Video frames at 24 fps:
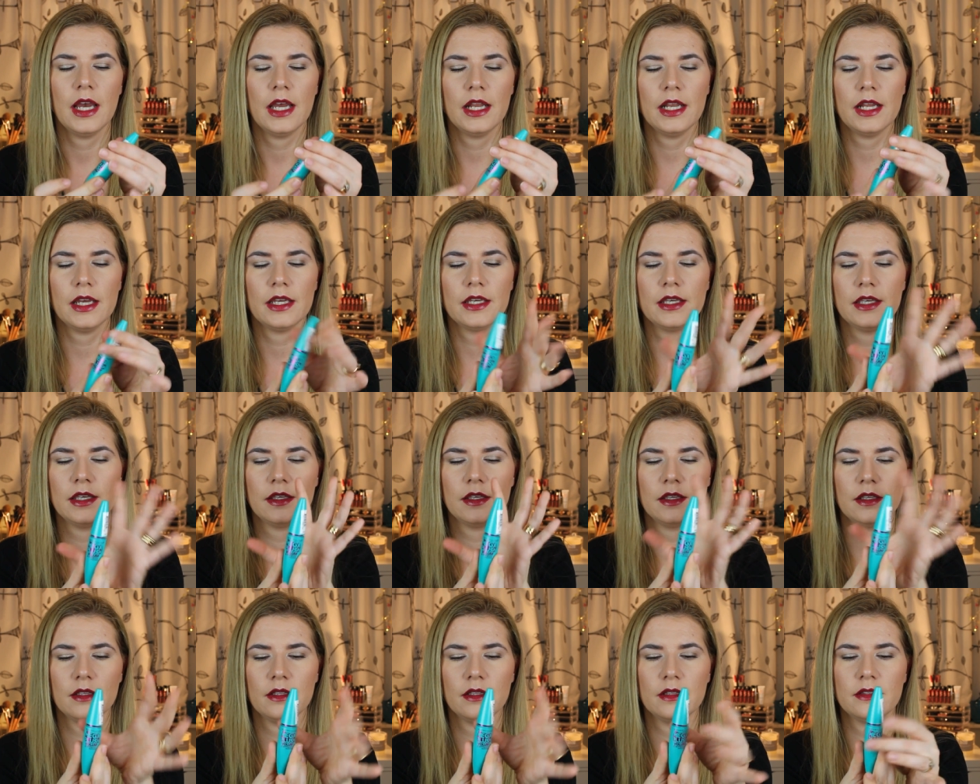I like
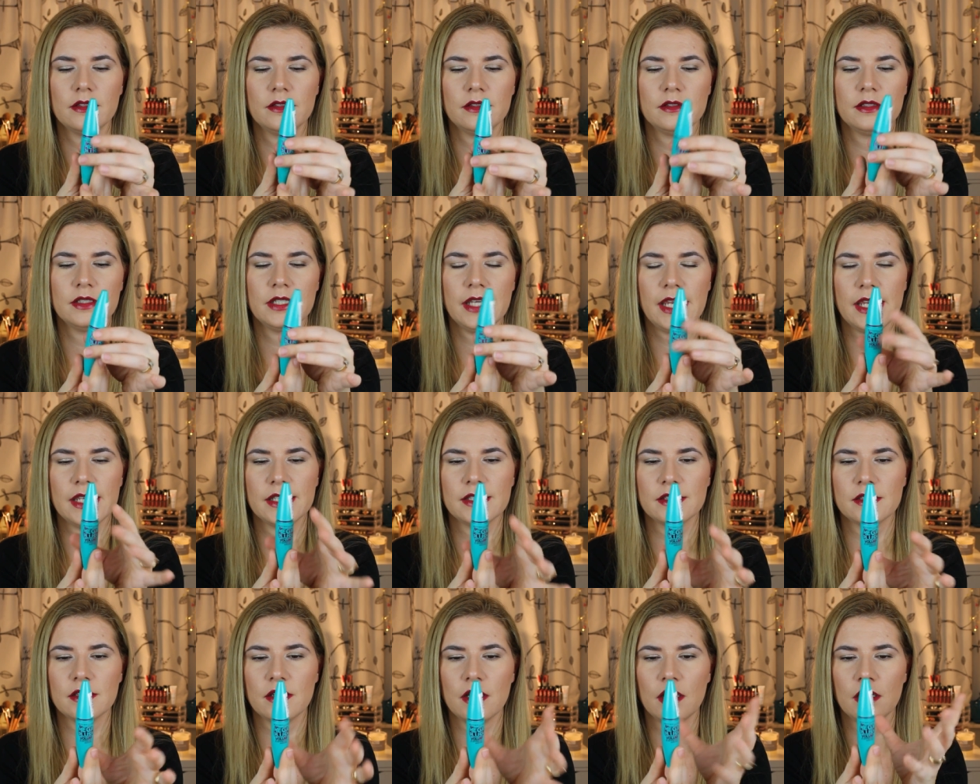uh,
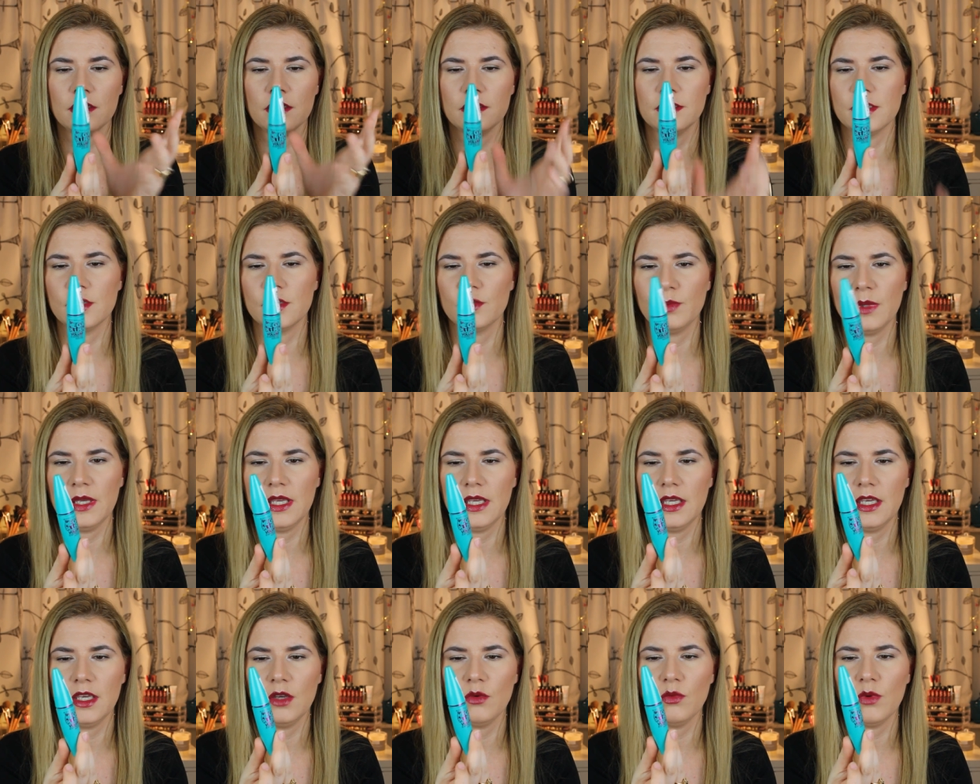text color, this
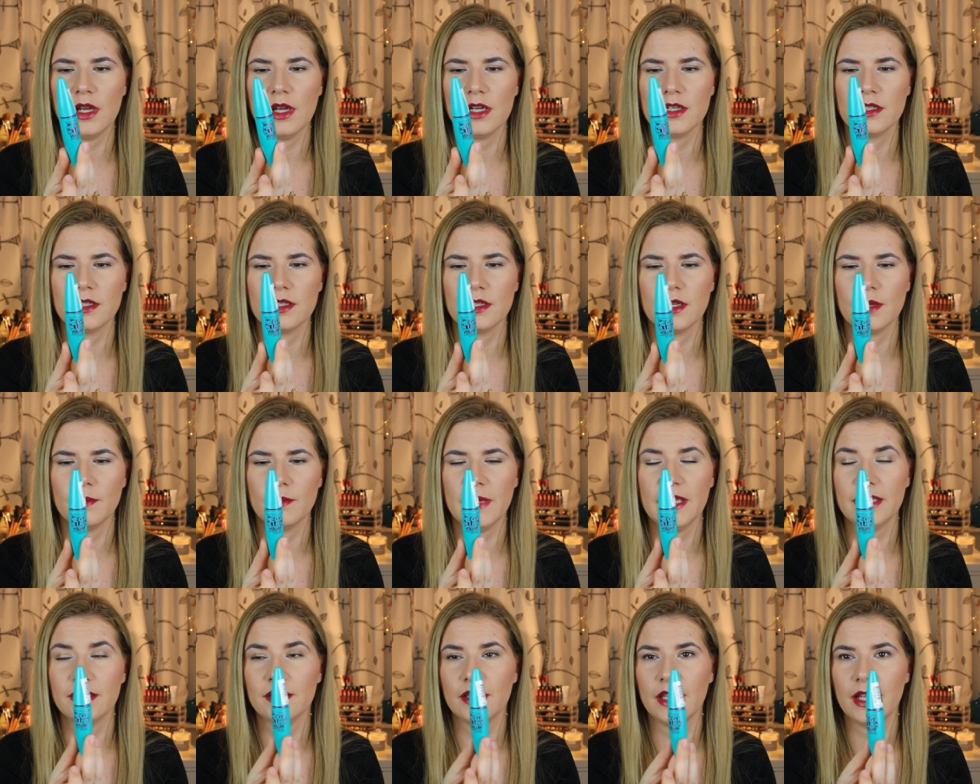pinky one, uh,
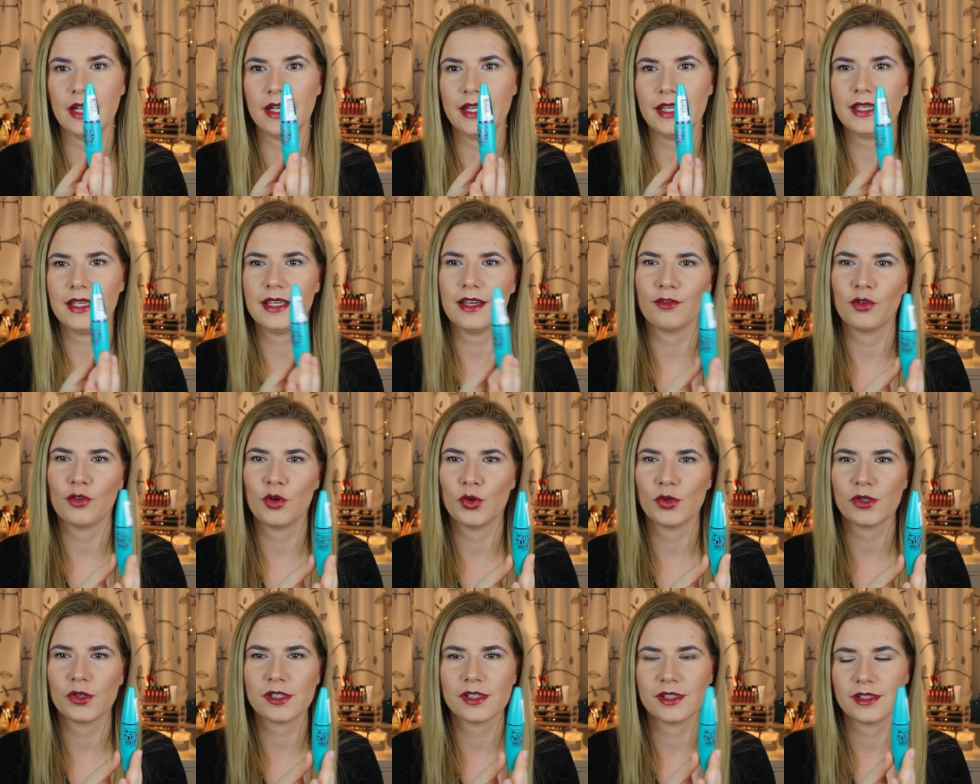metallic, of
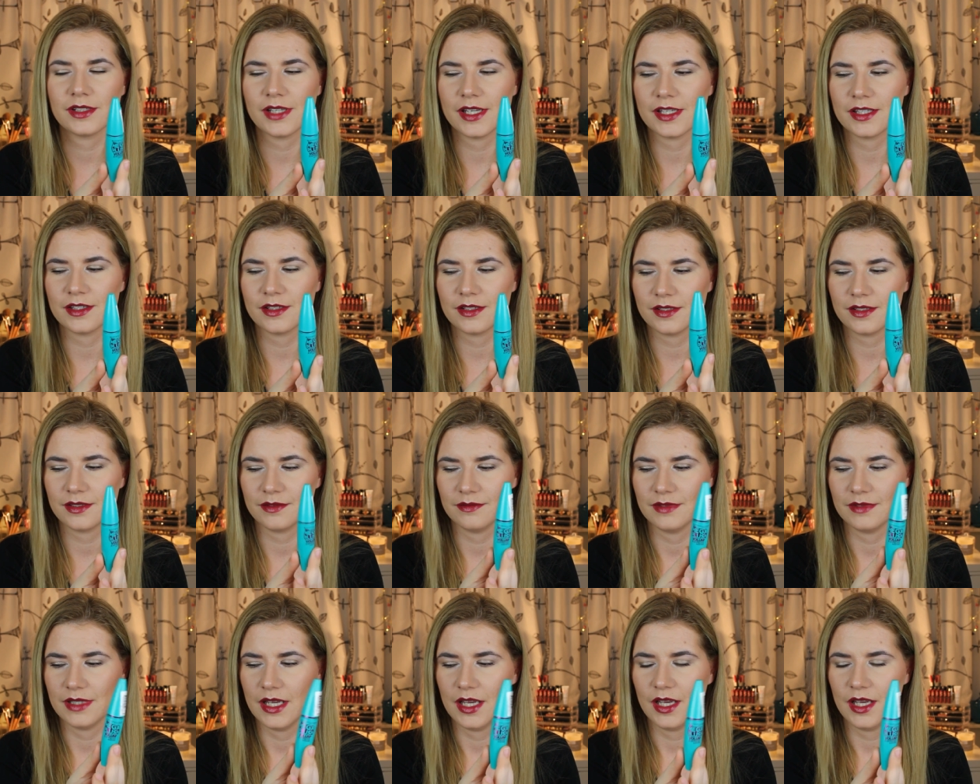course. That's
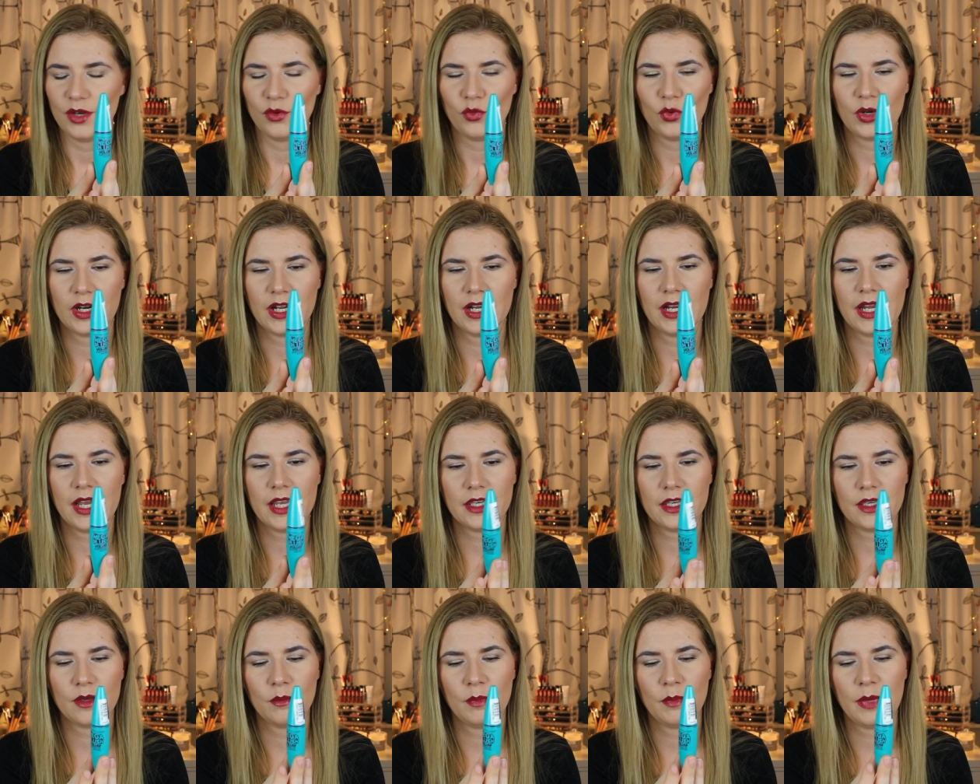what I
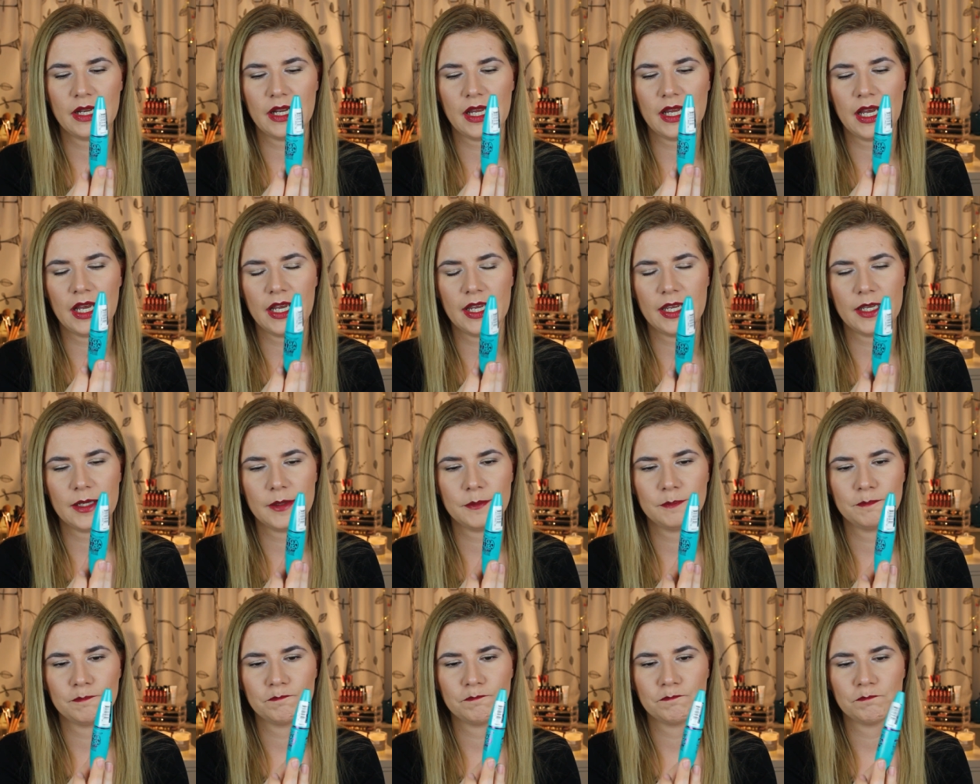like. But
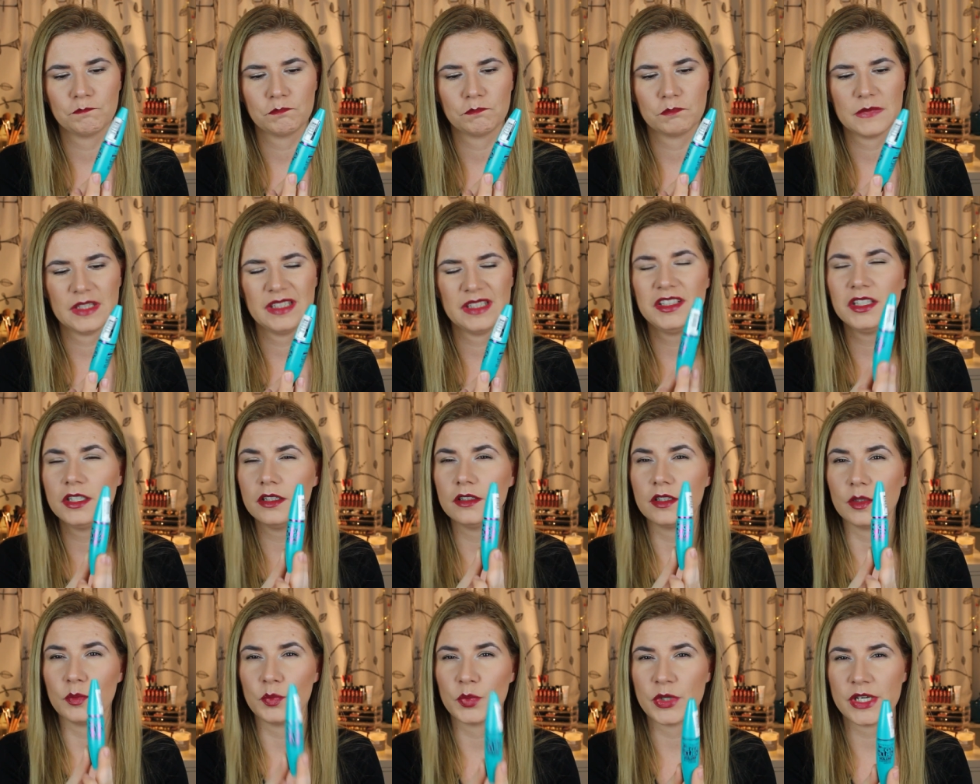I, it
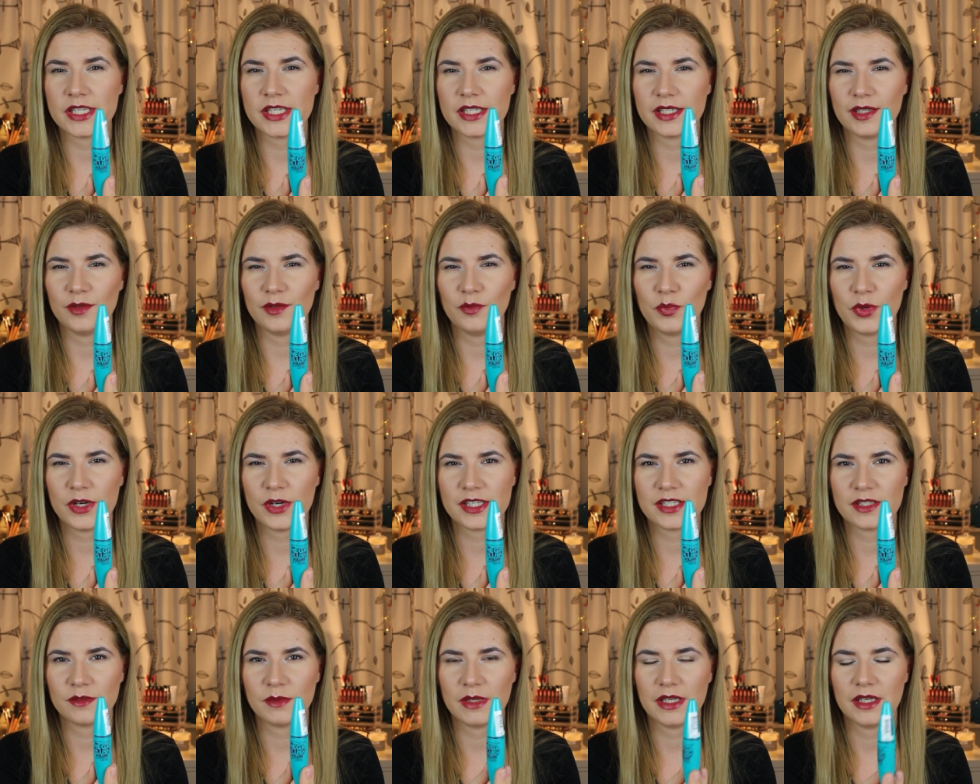didn't impress,
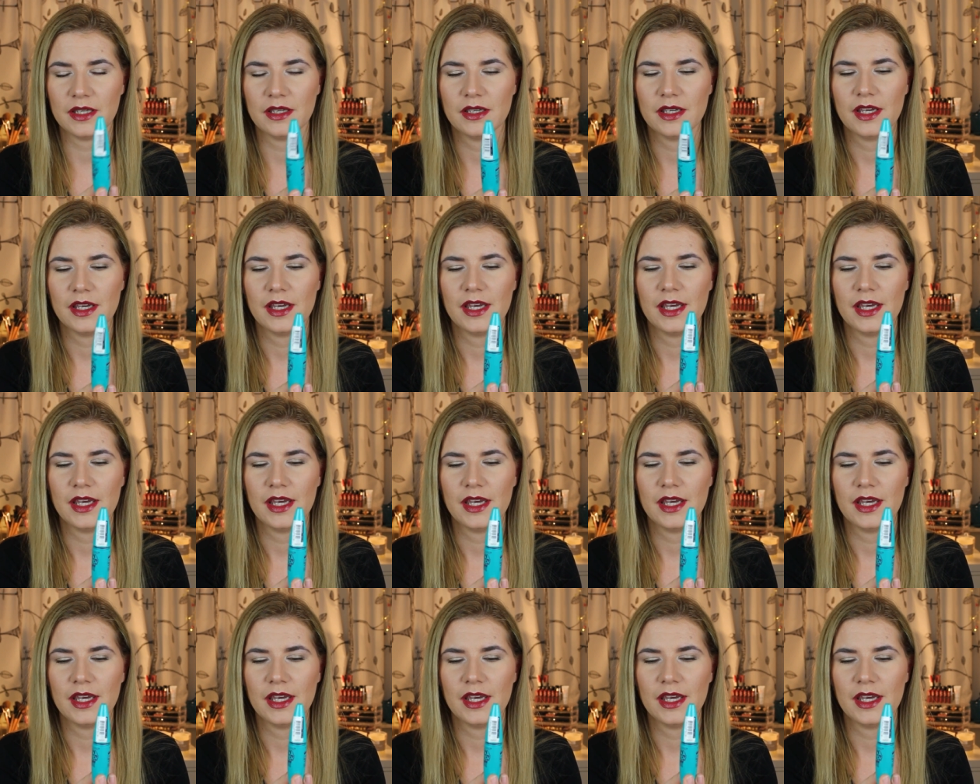impress me.